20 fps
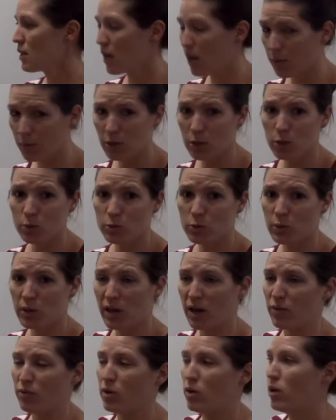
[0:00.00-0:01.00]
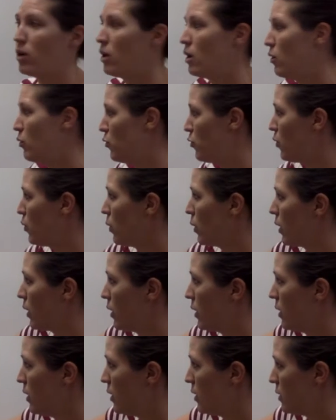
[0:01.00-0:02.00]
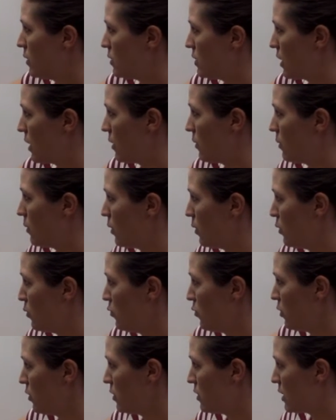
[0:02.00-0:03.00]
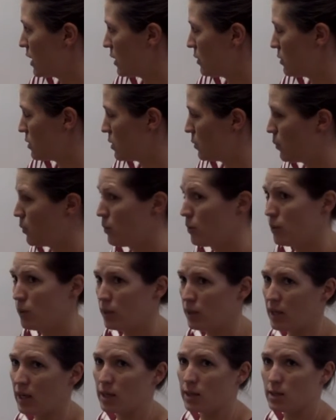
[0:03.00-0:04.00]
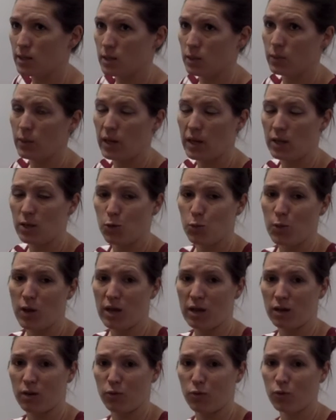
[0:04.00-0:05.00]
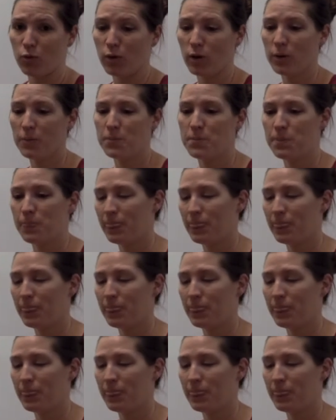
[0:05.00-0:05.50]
How many cubes do I have? 4. Down, over, down some more. That's the way you make 4.